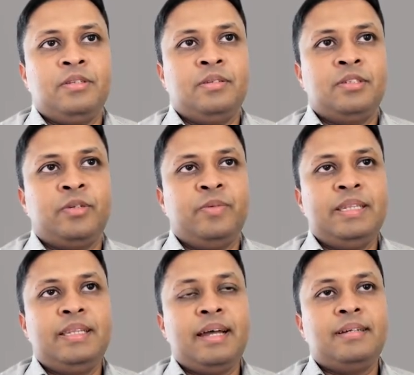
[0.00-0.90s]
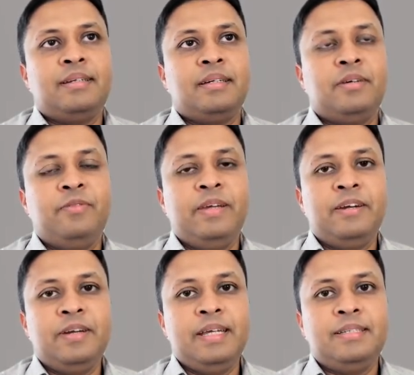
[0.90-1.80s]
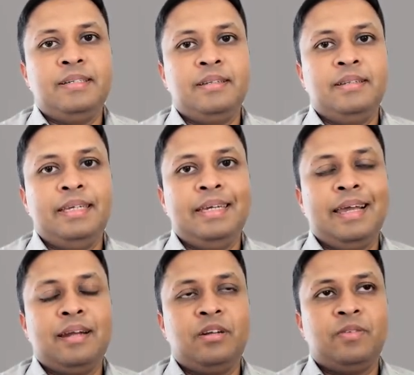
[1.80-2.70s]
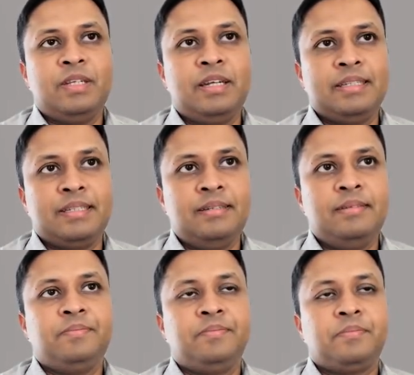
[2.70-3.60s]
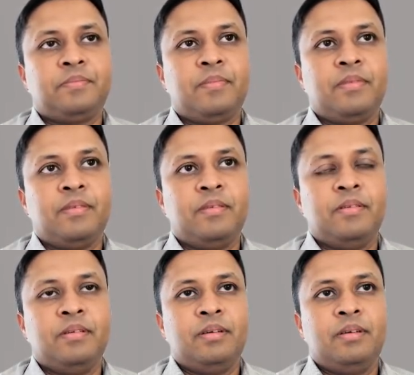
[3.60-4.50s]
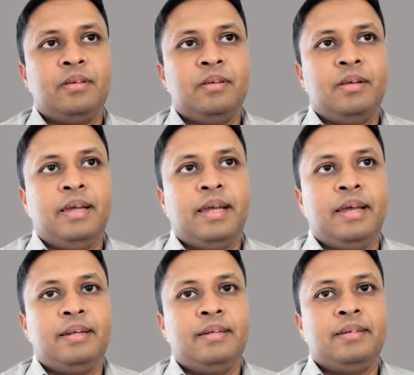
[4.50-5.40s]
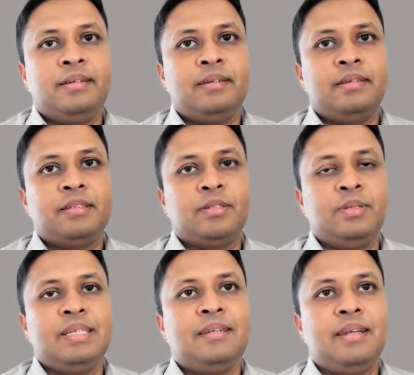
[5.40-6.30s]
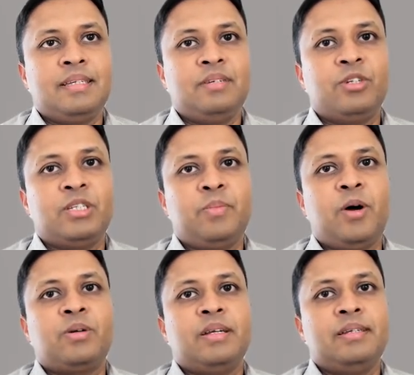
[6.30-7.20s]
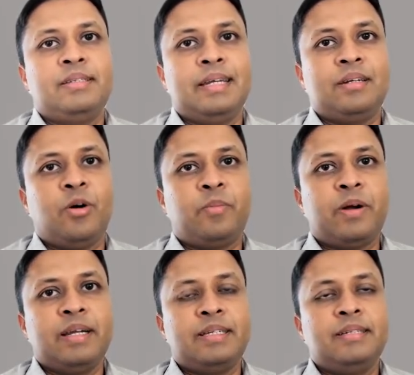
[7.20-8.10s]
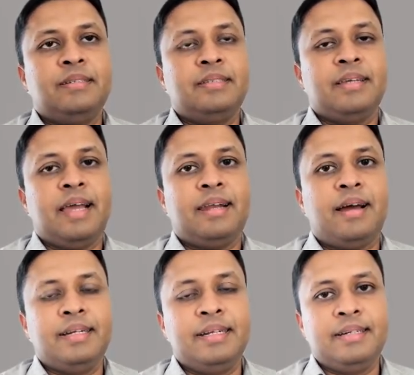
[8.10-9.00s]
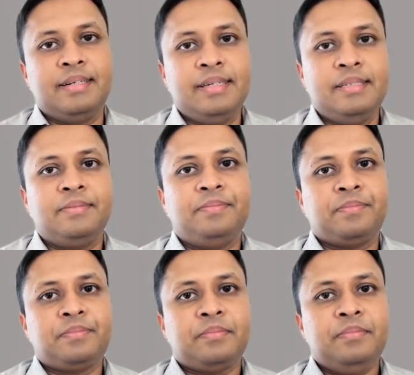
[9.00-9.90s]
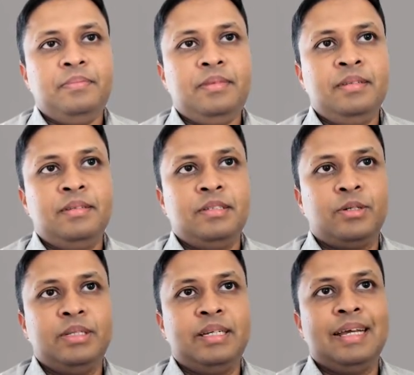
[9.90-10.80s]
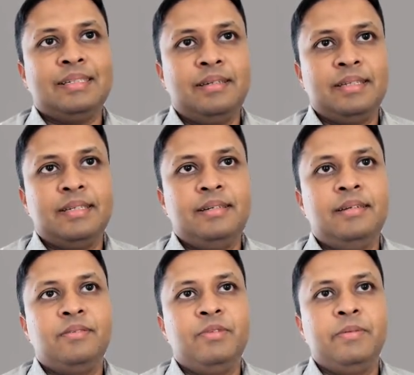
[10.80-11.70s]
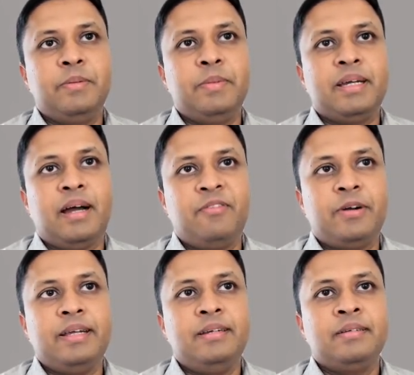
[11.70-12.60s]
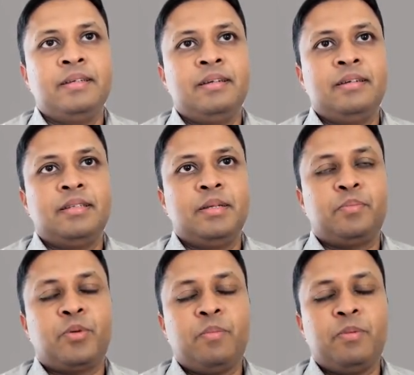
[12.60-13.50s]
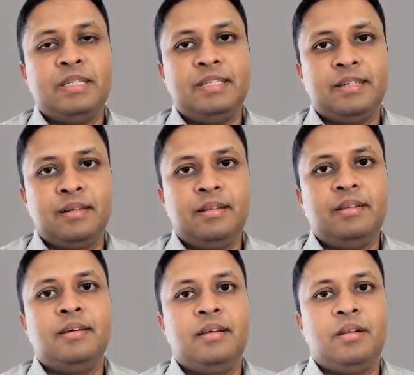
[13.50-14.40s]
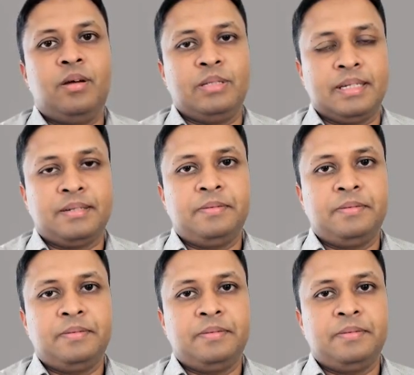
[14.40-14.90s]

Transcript: So with that, we reach the end of the lesson. And so this lesson was about set operations and identities. So in the next lesson, we will be covering the propositional logic.